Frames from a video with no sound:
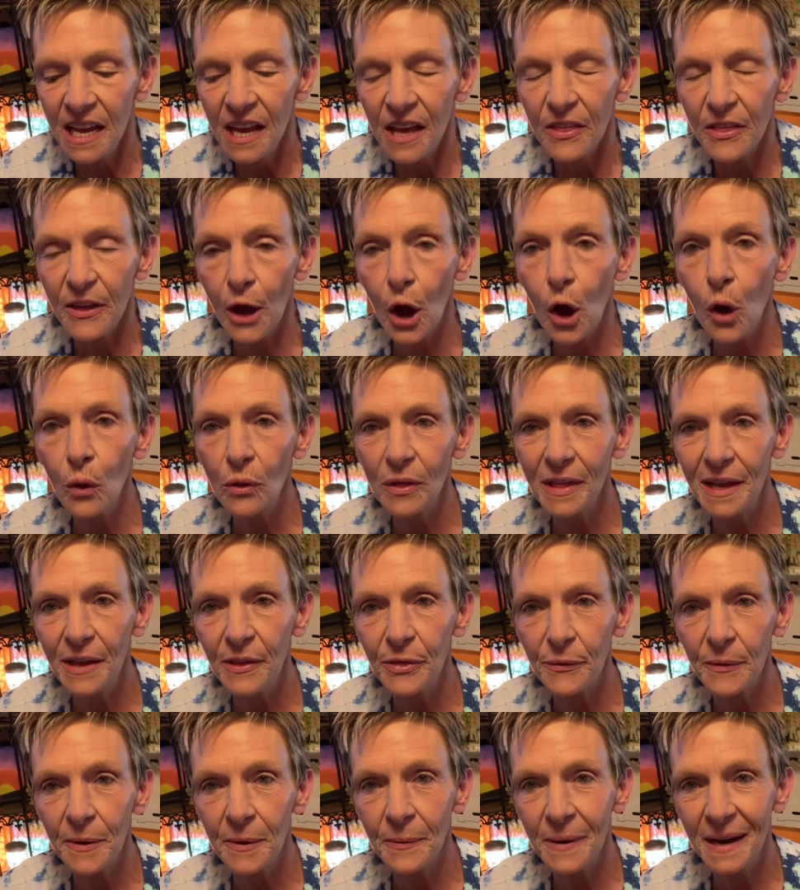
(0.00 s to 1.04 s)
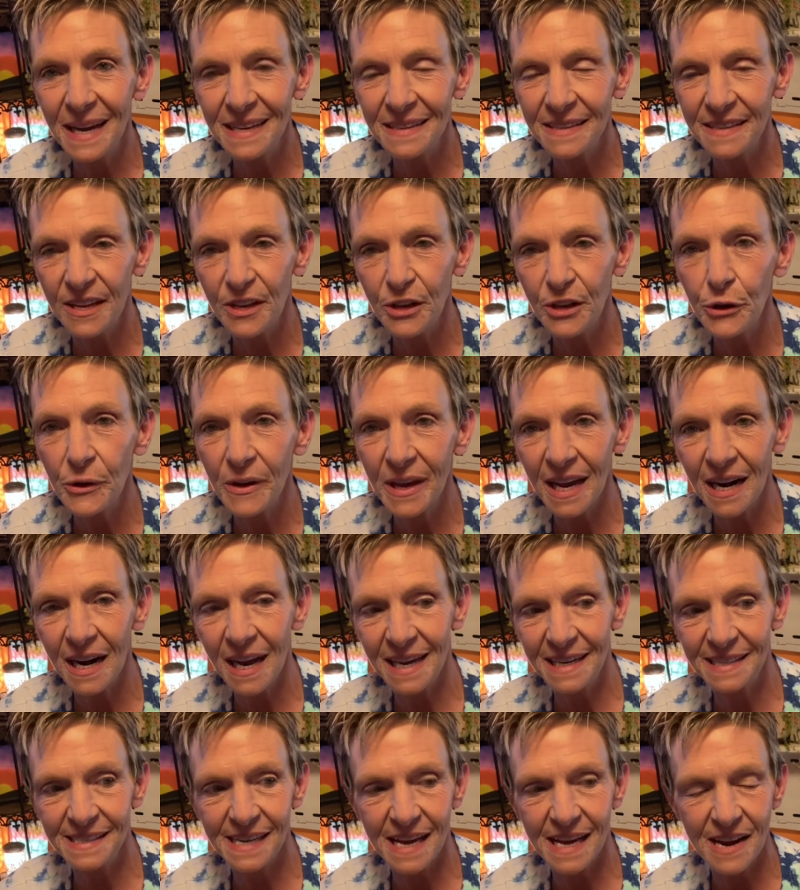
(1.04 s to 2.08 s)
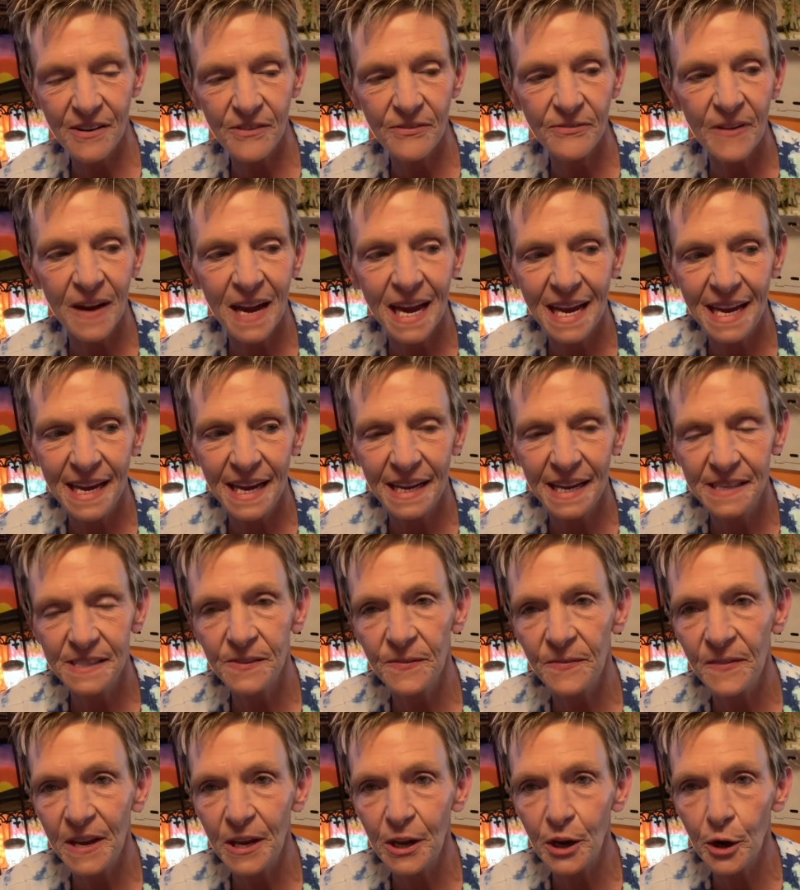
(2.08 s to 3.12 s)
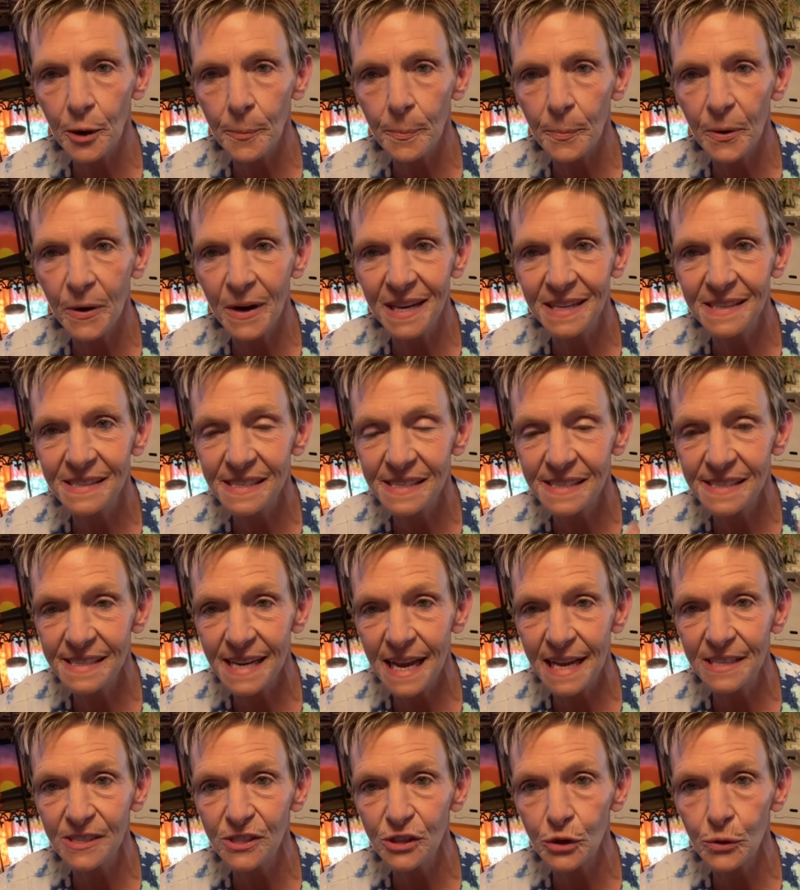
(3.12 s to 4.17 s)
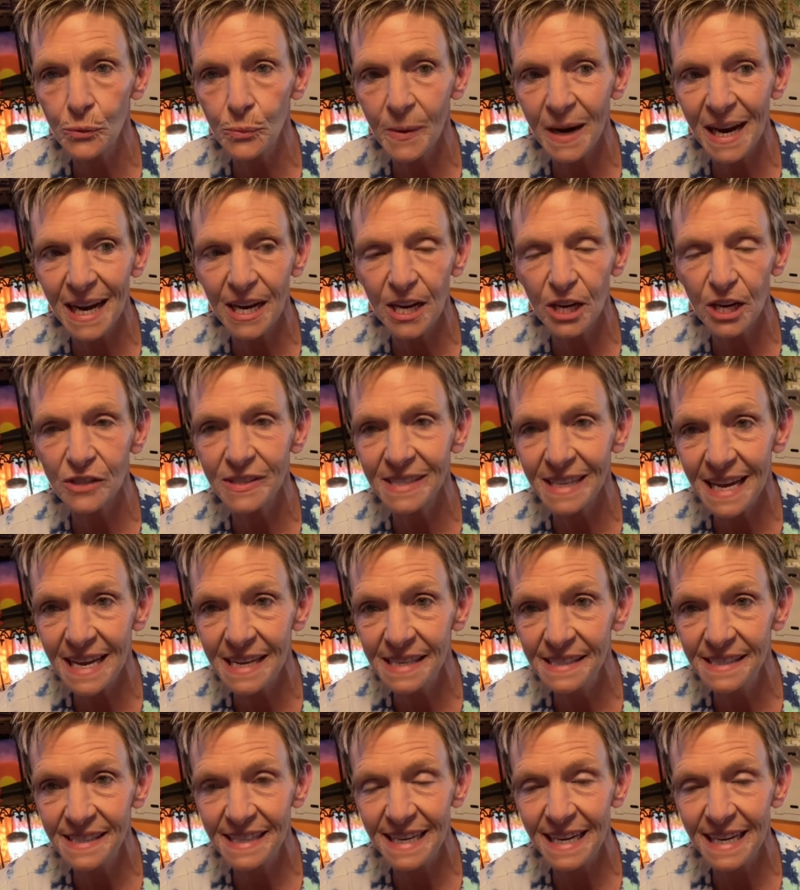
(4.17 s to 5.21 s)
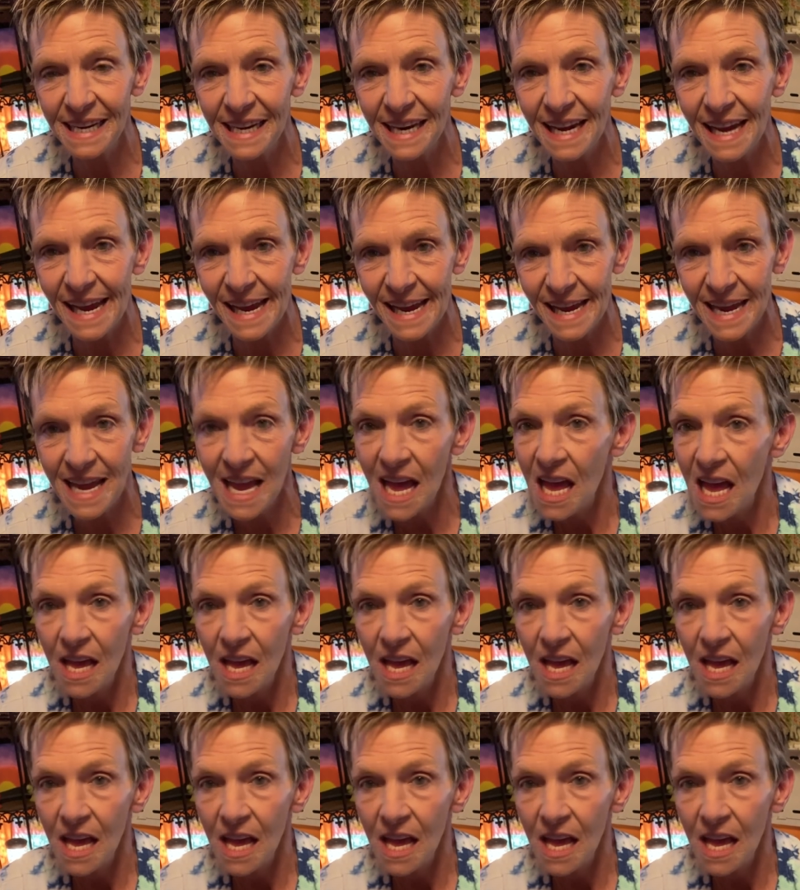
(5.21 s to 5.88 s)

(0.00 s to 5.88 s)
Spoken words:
the only 3 ways that you can identify is fingerprints, dental records, and DNA.